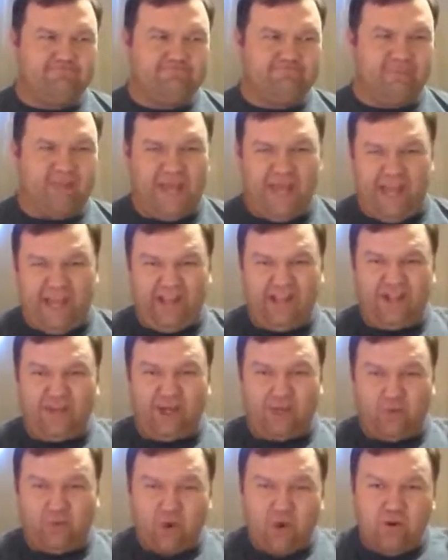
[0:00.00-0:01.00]
ancient
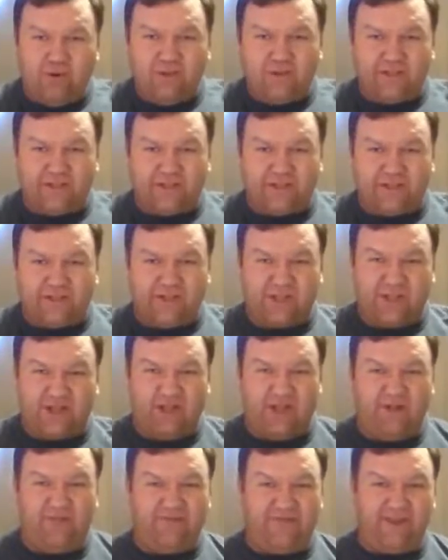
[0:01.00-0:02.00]
ruins and
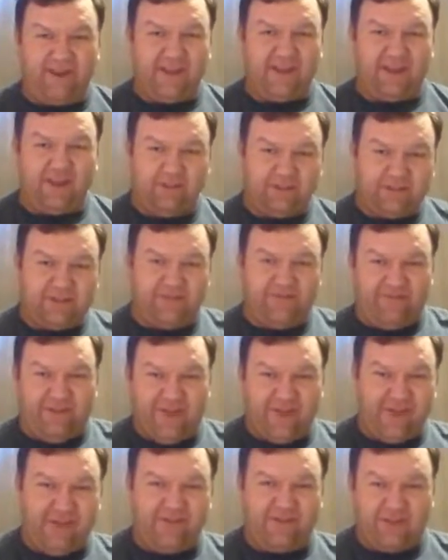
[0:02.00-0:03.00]
stuff. And it comes to
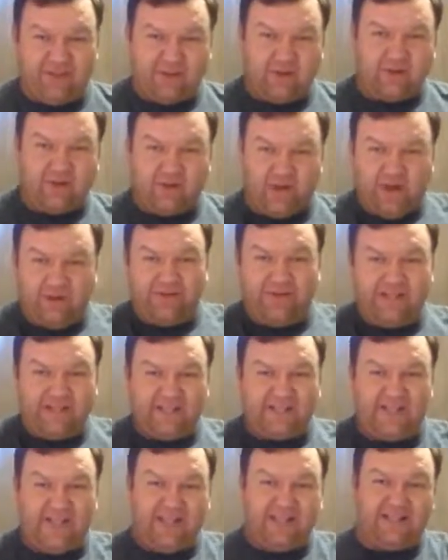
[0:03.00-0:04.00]
find out that there's all these
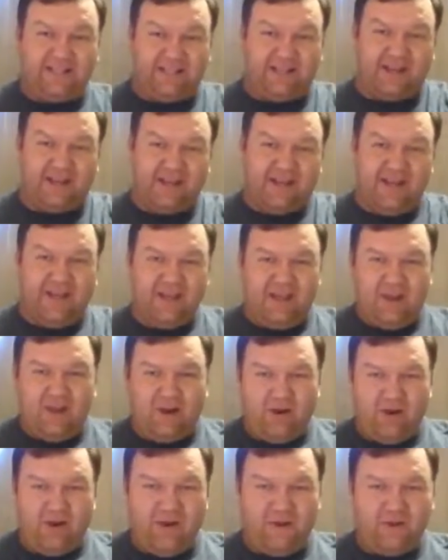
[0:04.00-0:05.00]
things that
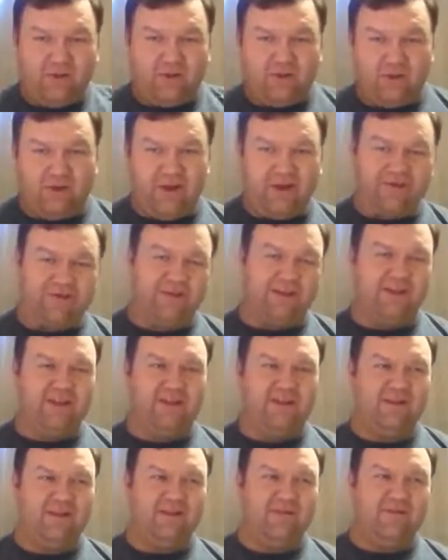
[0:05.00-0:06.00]
are hidden throughout the, you
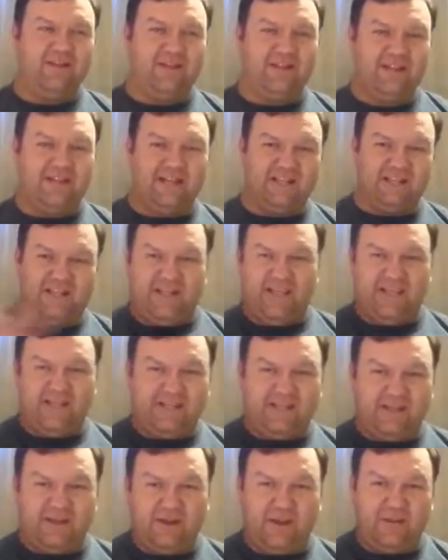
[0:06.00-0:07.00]
know, that these kids
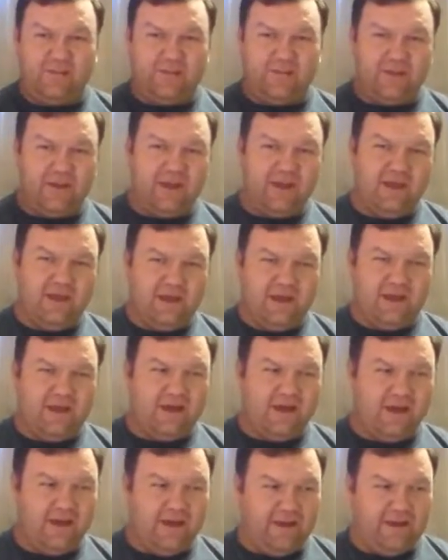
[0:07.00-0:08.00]
end
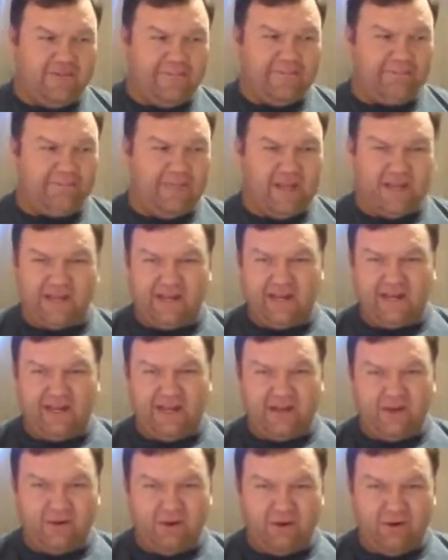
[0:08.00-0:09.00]
up making a
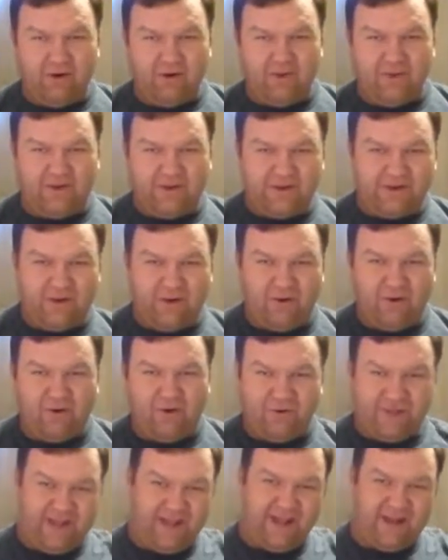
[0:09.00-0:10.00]
detour in the tour.
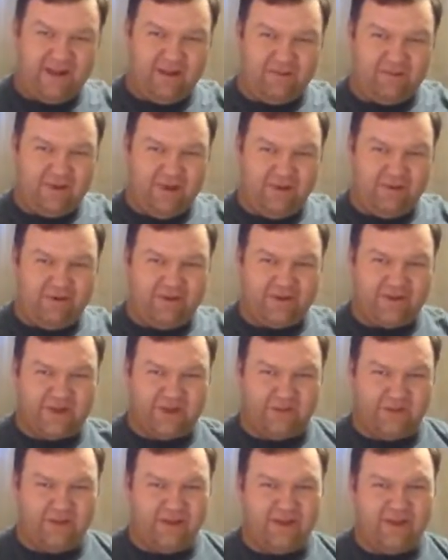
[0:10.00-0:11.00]
They end up going
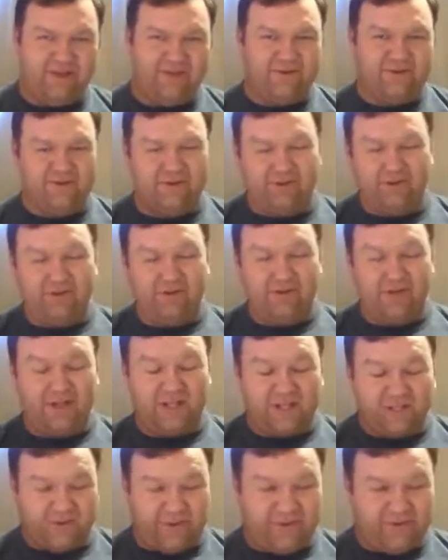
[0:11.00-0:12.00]
somewhere else where they're not
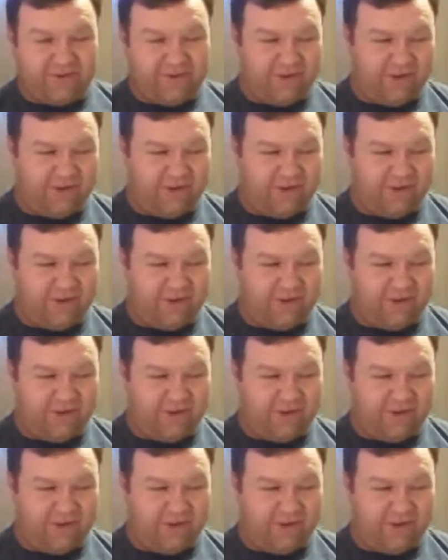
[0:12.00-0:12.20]
supposed to.